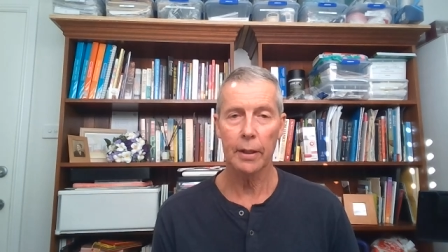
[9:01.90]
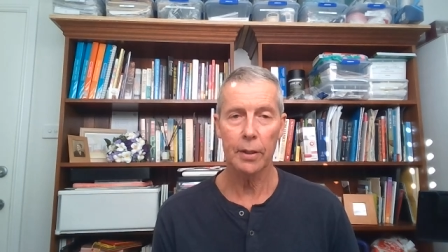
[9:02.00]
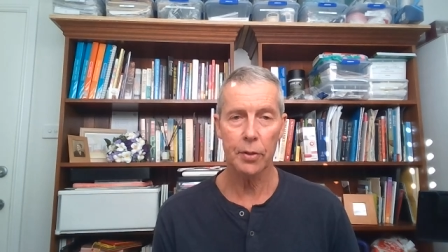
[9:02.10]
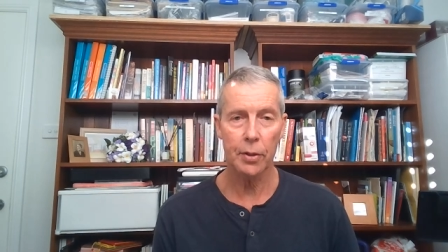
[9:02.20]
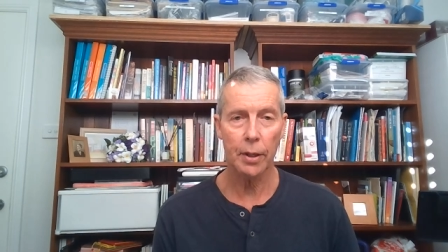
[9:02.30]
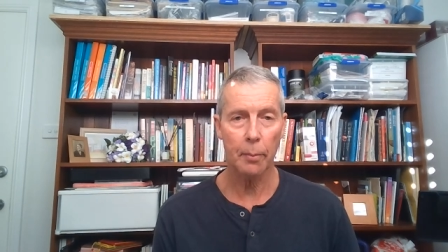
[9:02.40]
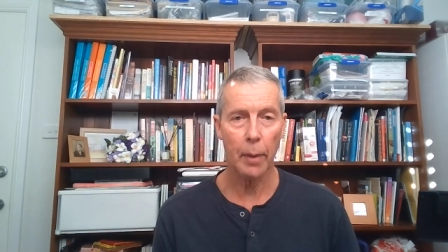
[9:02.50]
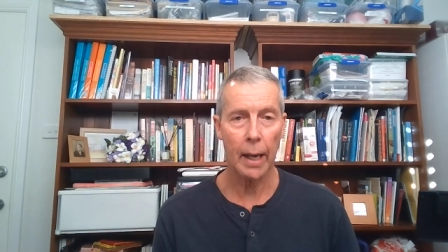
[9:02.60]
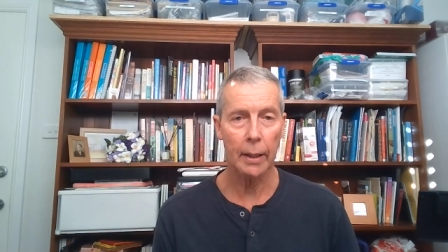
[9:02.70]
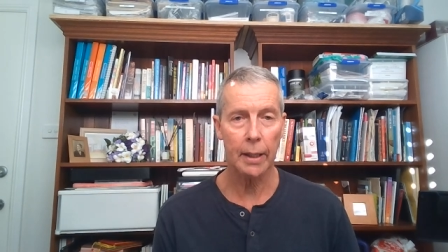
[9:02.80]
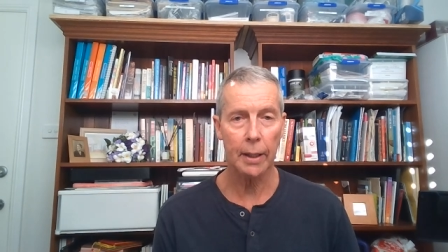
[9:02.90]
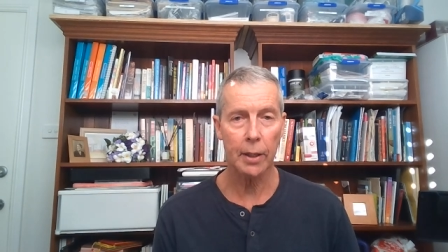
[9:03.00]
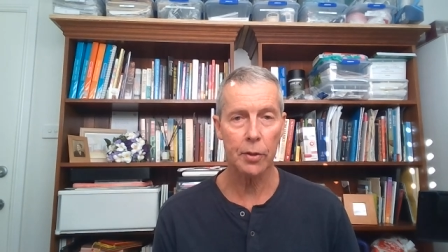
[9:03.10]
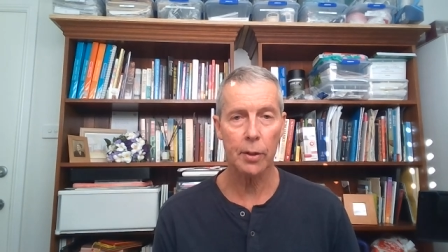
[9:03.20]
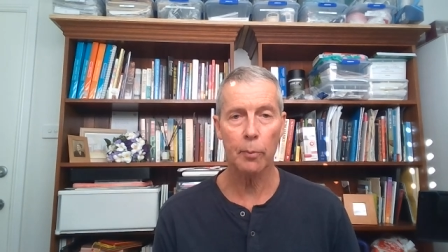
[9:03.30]
is sitting badly
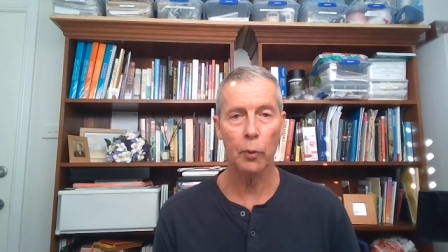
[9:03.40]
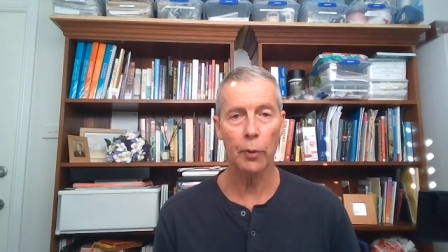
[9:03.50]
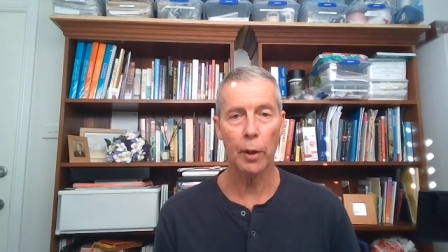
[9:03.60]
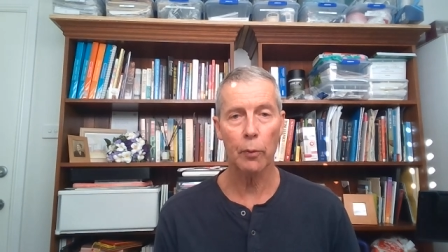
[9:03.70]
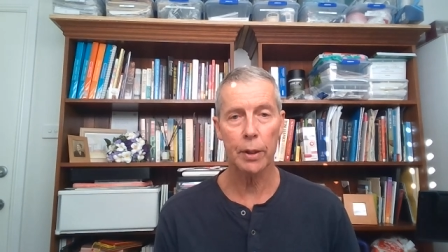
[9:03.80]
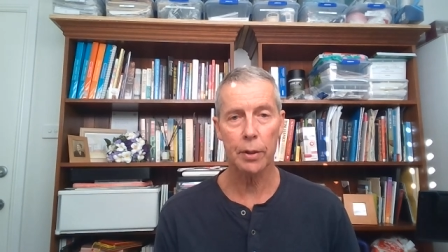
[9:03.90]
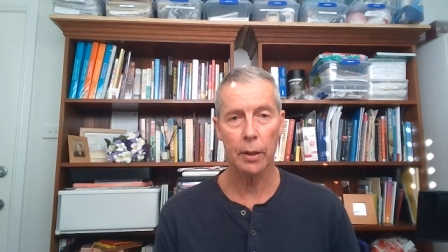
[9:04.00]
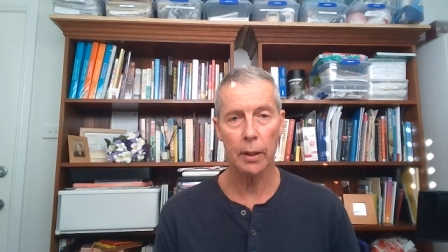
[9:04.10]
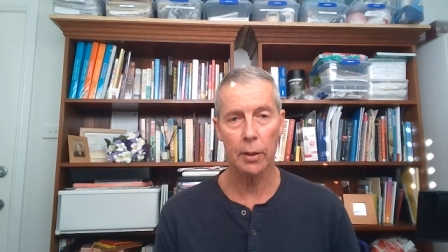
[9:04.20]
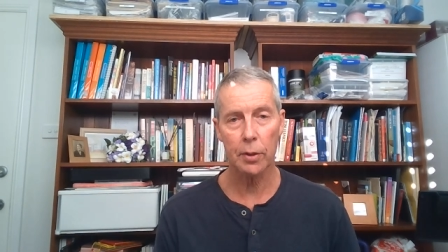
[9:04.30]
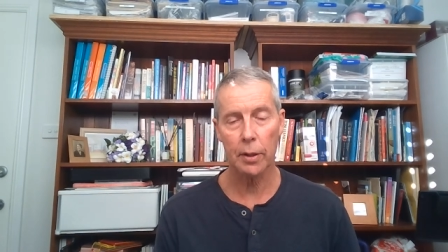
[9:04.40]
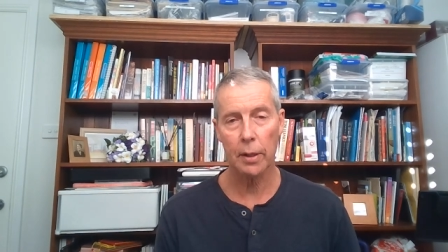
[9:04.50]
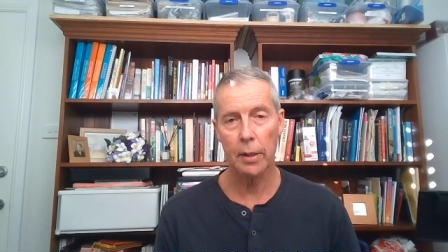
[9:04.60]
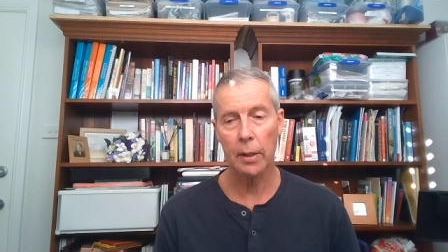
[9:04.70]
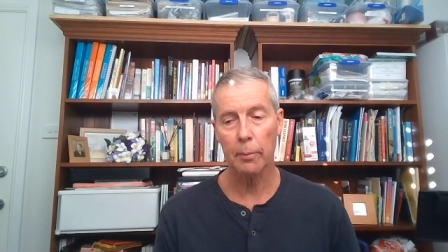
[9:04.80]
against them or they're resting against
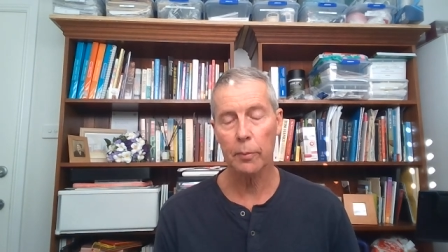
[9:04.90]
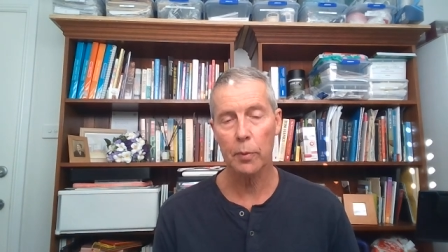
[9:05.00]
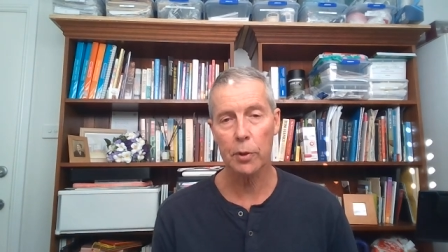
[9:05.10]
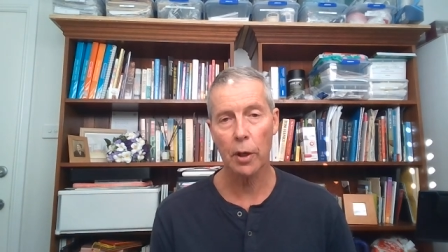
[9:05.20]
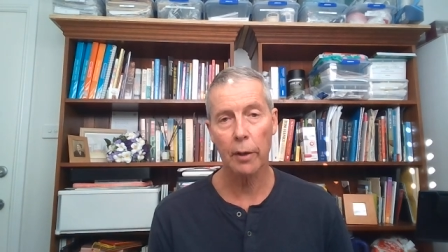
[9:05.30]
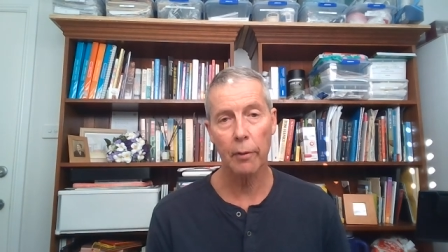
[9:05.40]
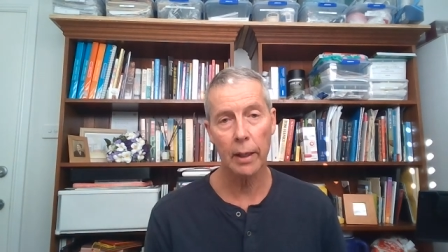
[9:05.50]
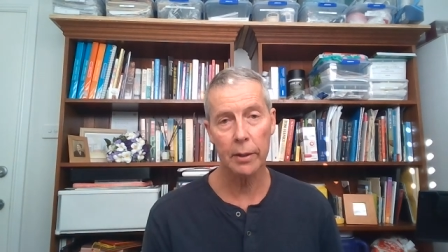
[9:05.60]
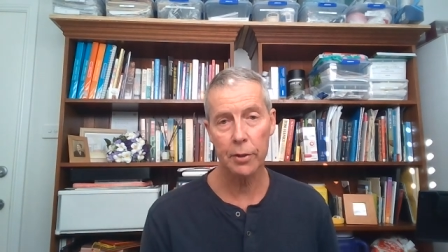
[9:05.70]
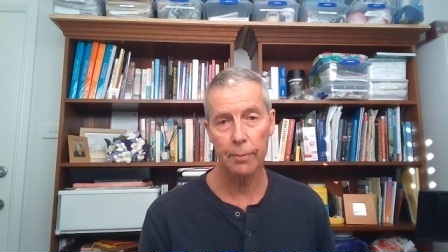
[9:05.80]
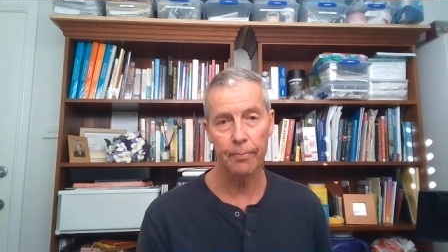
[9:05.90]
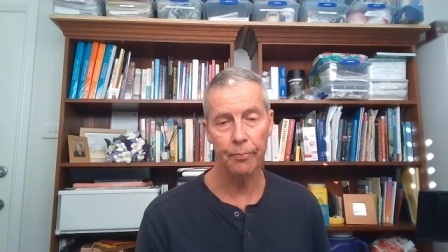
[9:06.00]
the side rails.